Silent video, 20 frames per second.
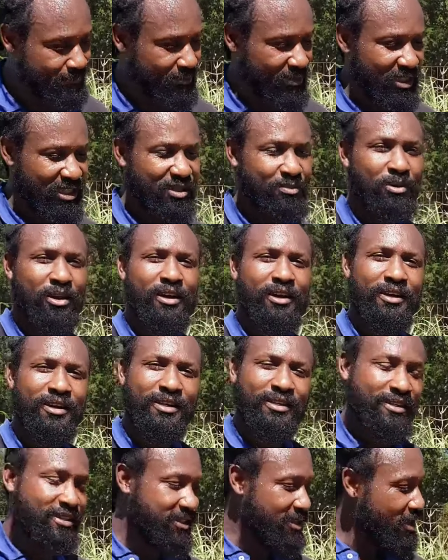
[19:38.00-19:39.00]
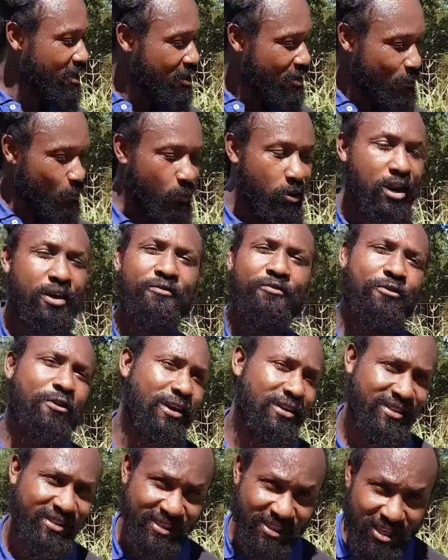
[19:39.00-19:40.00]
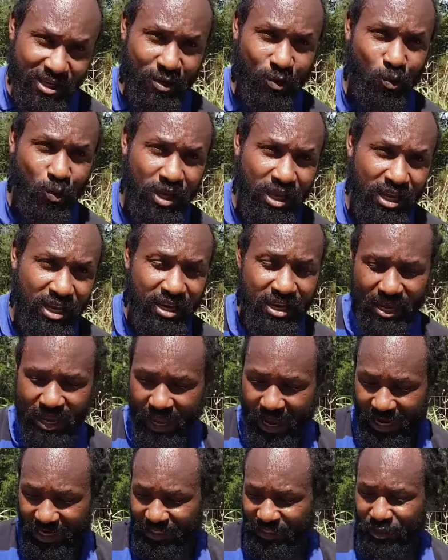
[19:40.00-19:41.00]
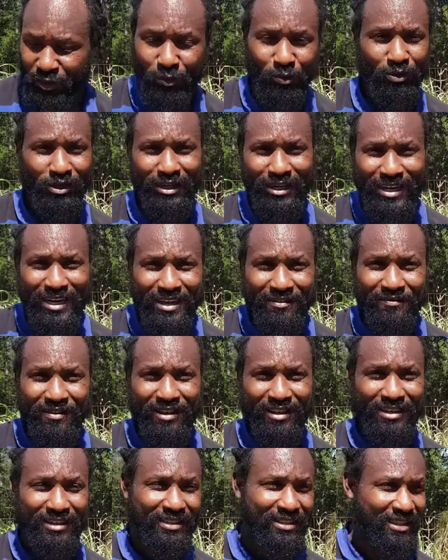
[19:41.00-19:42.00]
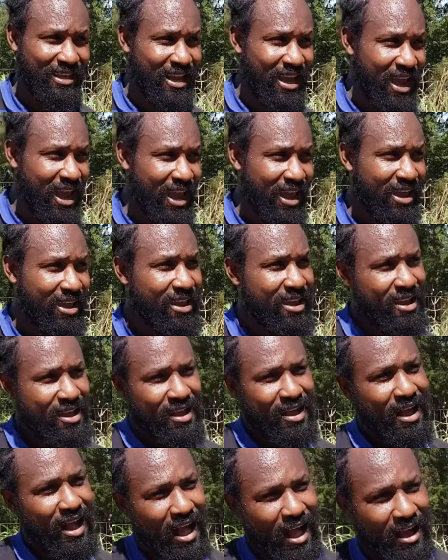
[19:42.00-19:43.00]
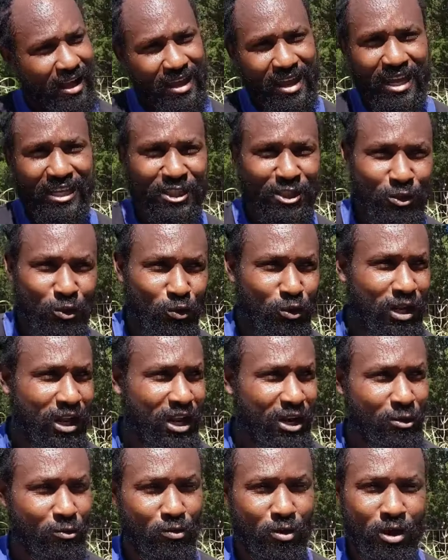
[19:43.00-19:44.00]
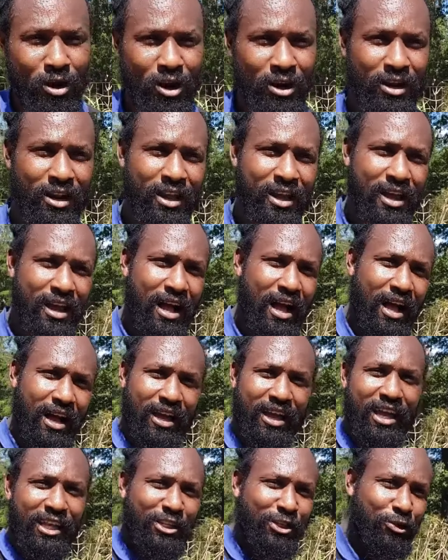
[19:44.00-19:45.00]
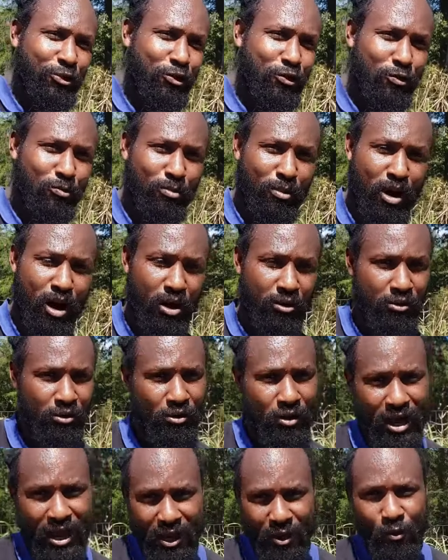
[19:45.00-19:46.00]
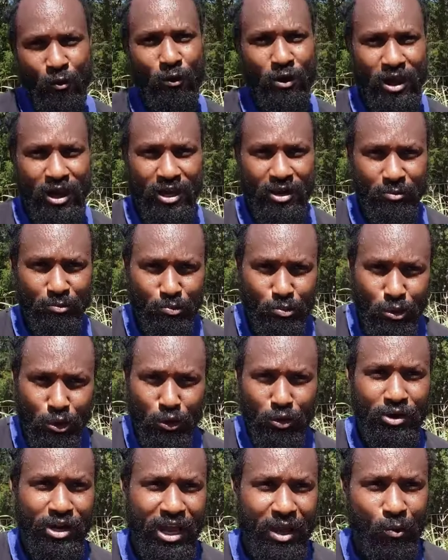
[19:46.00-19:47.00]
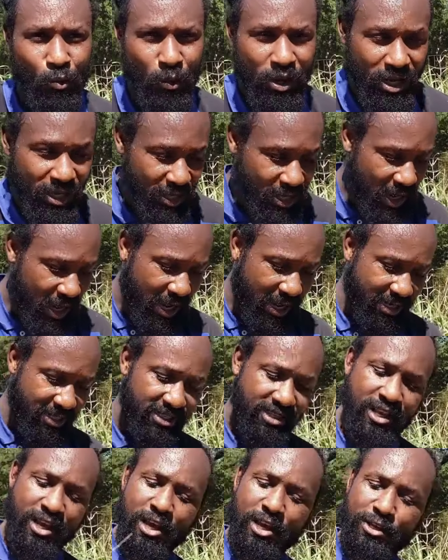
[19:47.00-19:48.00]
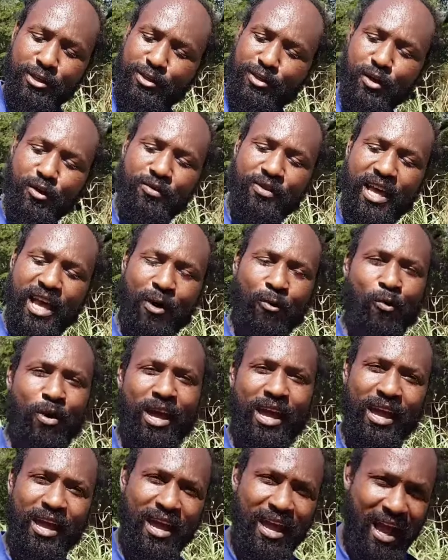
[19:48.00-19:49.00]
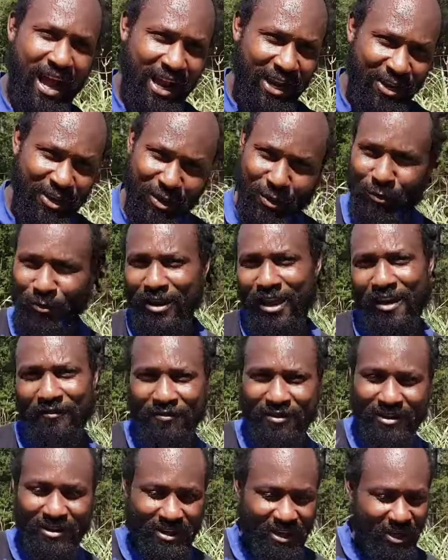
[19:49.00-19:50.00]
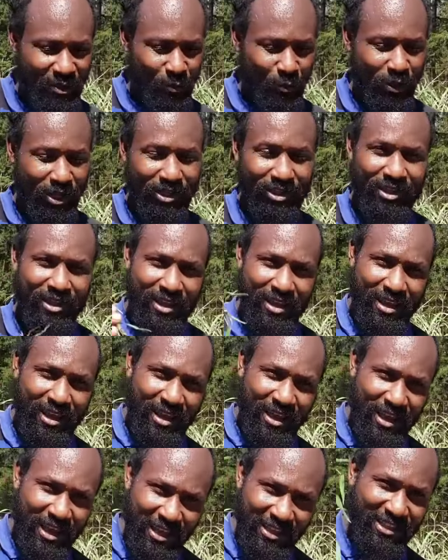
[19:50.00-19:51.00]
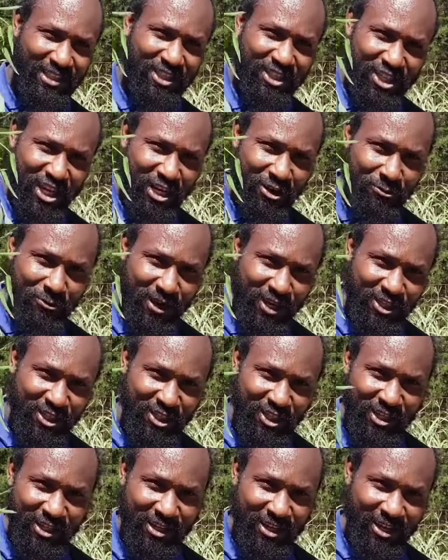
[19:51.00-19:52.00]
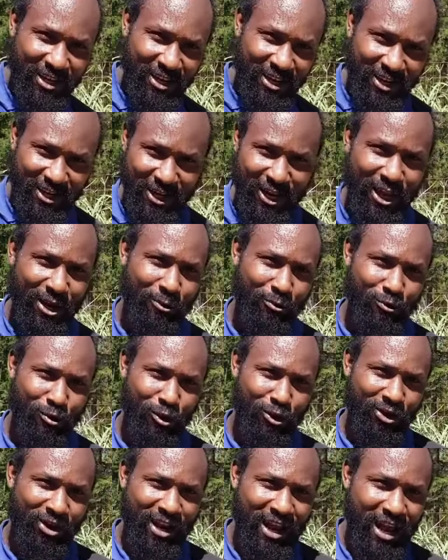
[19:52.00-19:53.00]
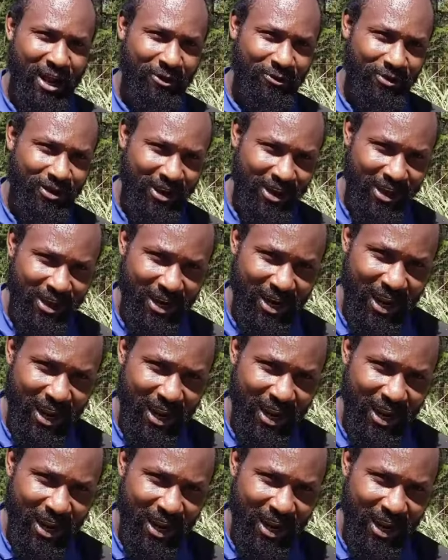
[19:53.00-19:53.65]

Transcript: It's because whenever I see a weed, I don't leave it and say, hey, I'll get you later on. I'll get you tomorrow. I go ahead and pull that weed, guys. So that way I don't have to deal with its generation later on down in